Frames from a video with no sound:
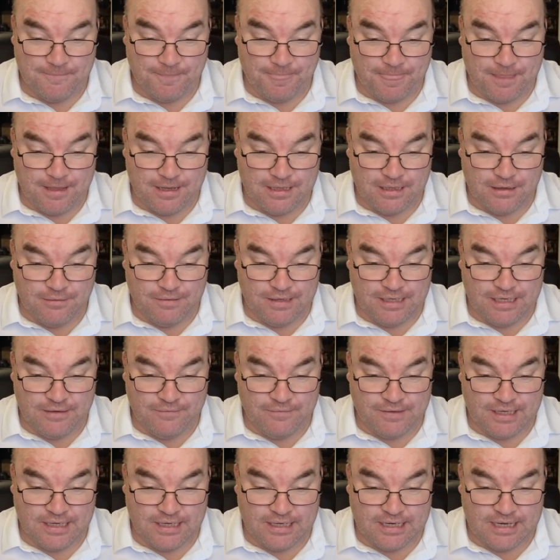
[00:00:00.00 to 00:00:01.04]
Had a lovely
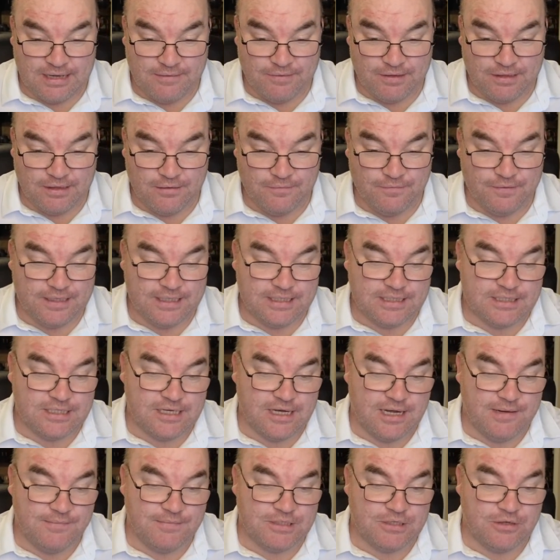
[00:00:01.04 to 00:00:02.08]
evening and have a lovely
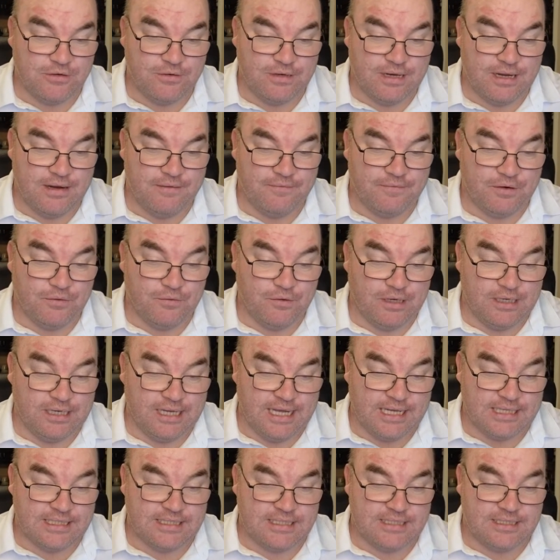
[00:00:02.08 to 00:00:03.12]
time zone, everyone.
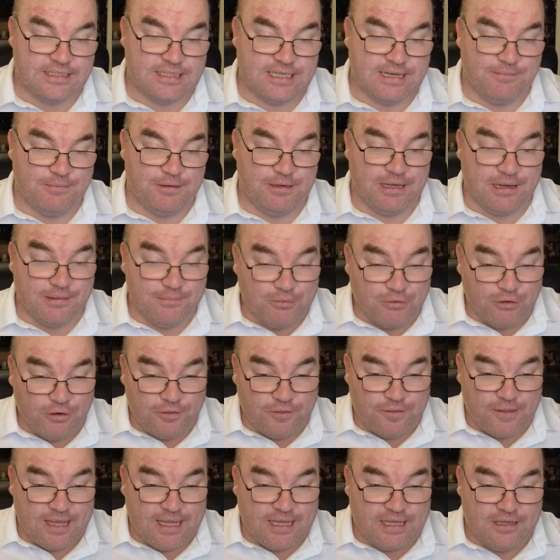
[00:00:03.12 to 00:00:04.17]
Yes, dampling aboard.
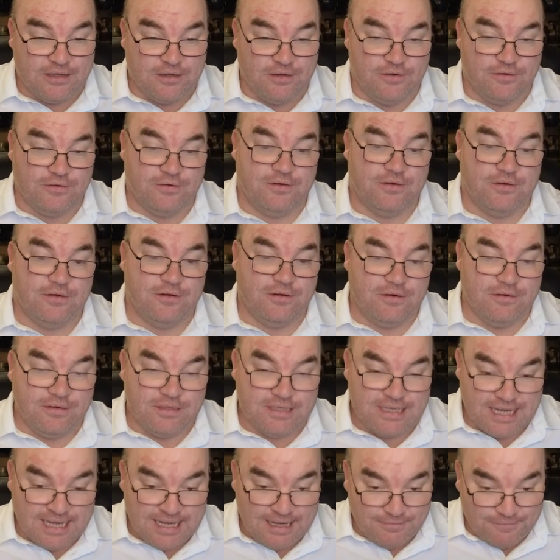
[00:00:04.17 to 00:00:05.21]
Thank you.
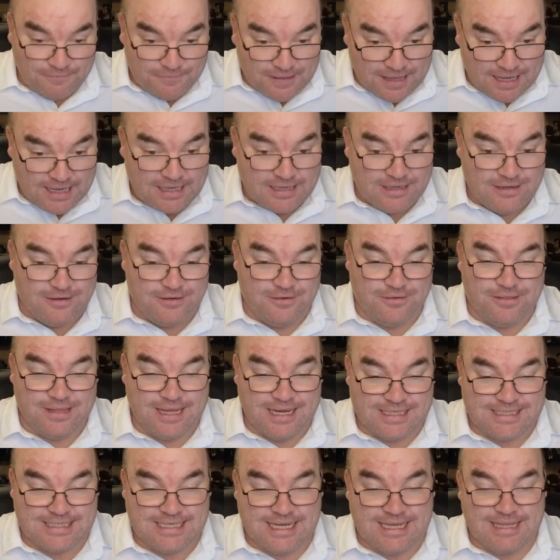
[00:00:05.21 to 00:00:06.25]
Dave, thank you.
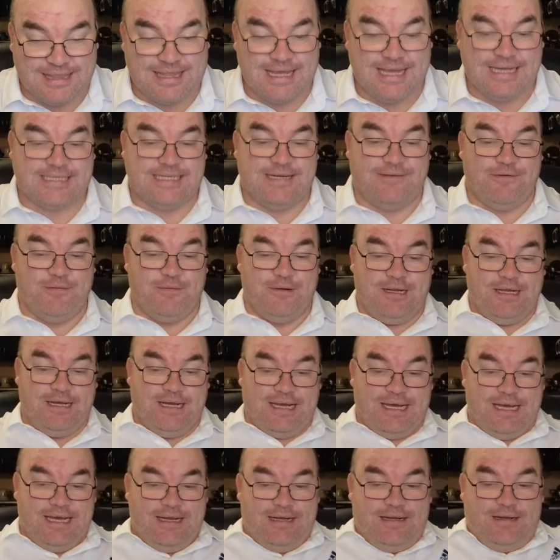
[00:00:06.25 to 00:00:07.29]
Thanks everybody again.